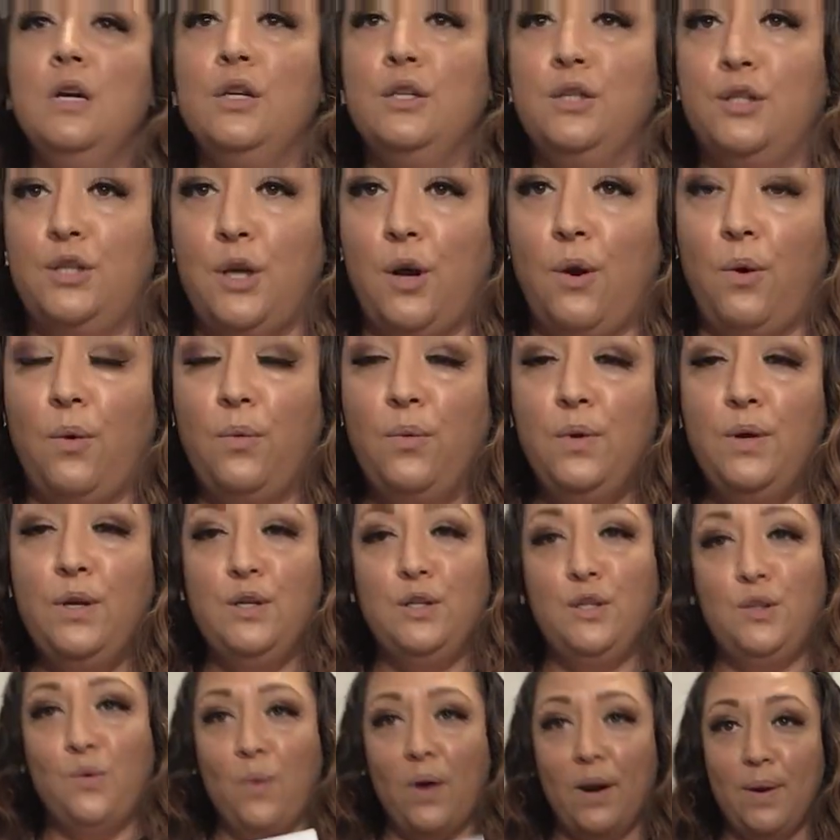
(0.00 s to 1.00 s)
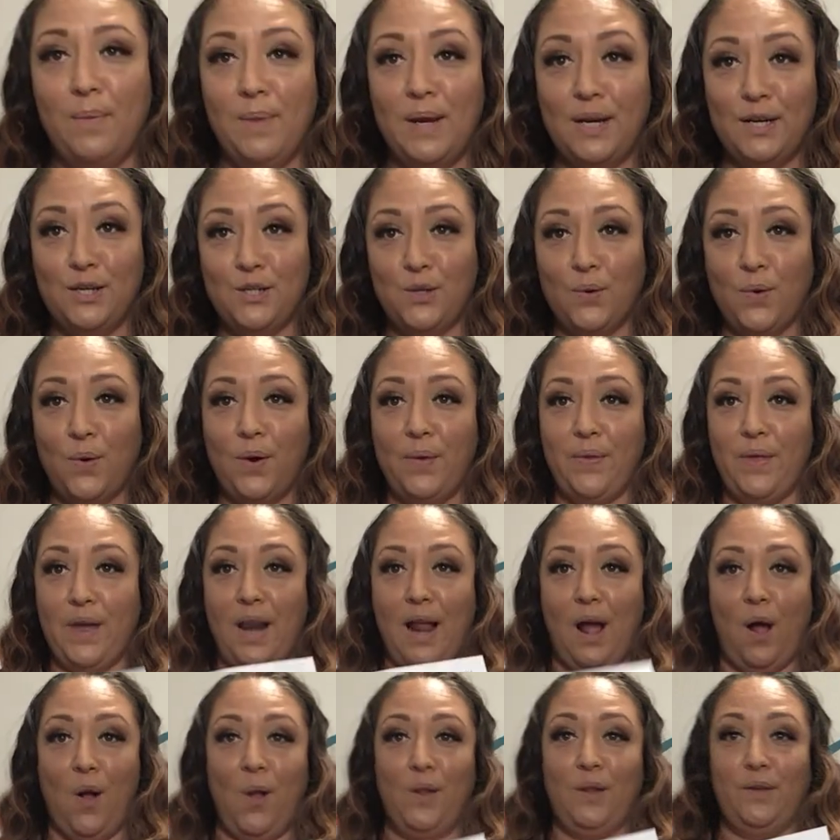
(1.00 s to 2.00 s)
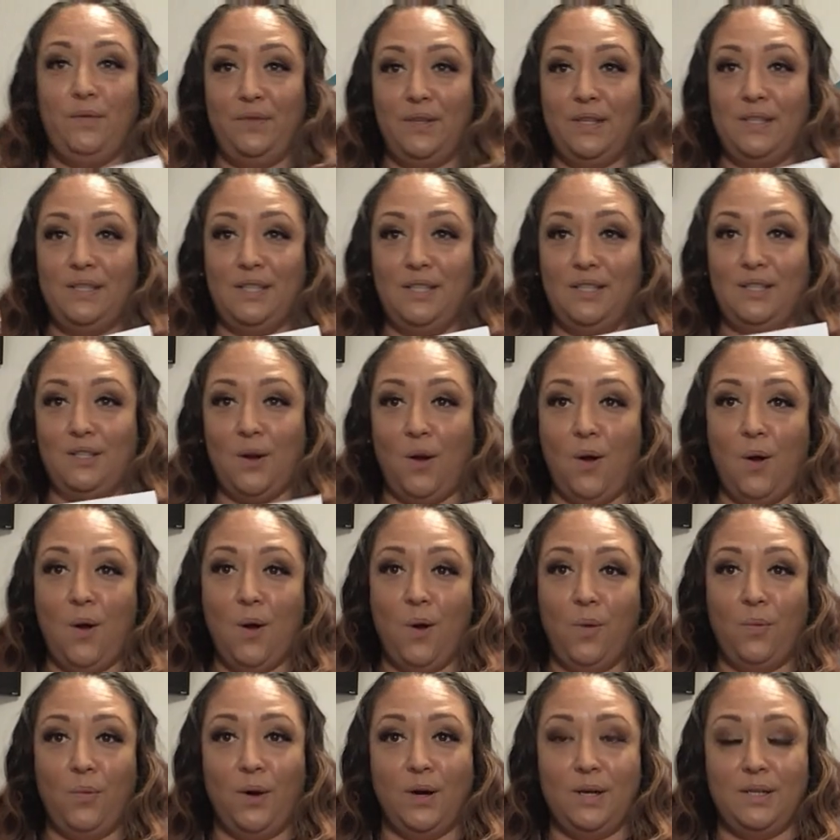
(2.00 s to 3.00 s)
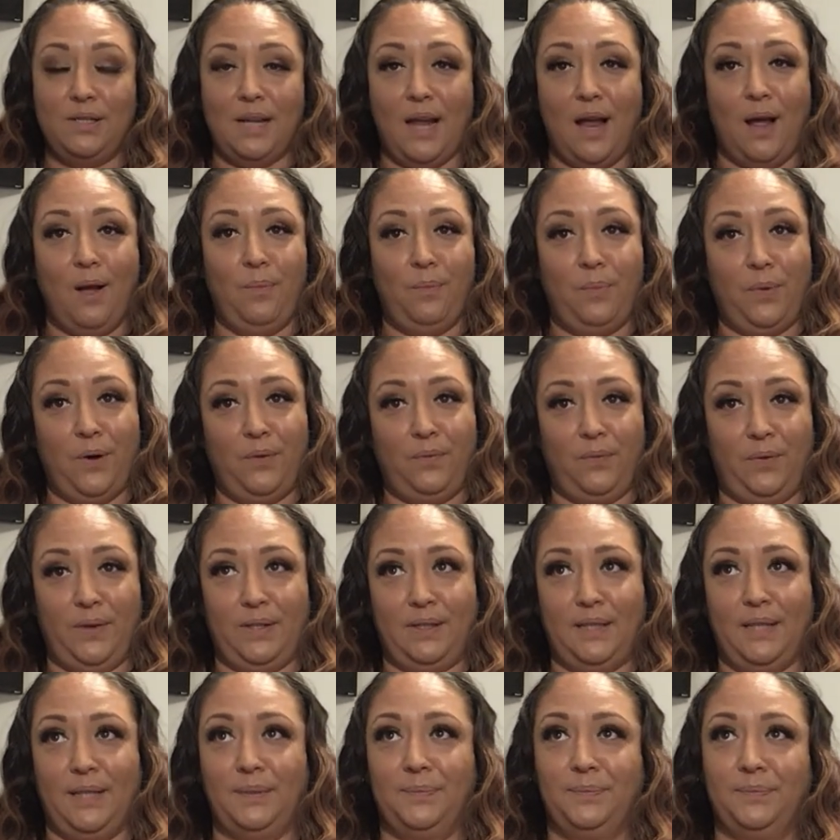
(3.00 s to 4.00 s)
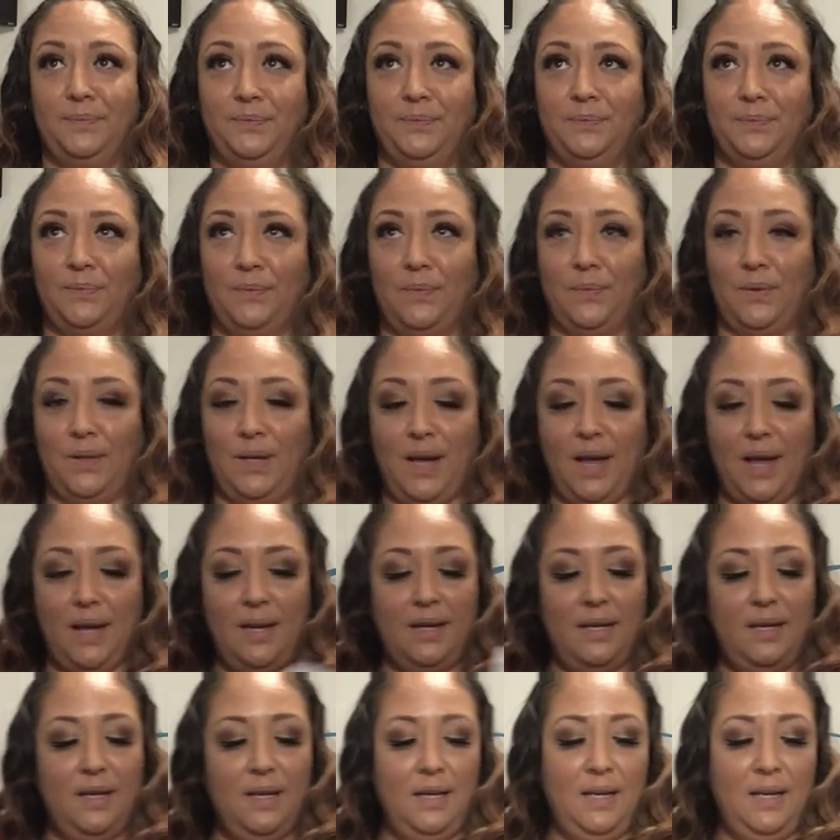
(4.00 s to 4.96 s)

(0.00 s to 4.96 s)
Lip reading: So you want to make sure that all of this is all worked out perfectly. Okay?